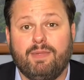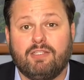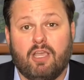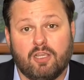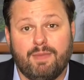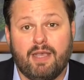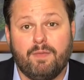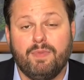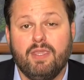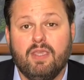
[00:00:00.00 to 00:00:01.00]
talk about,
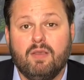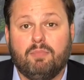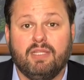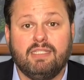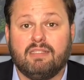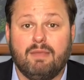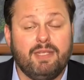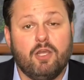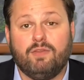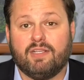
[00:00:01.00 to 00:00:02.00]
please let me
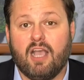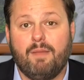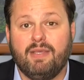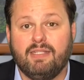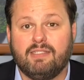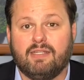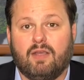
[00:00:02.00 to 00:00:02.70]
know in the comments.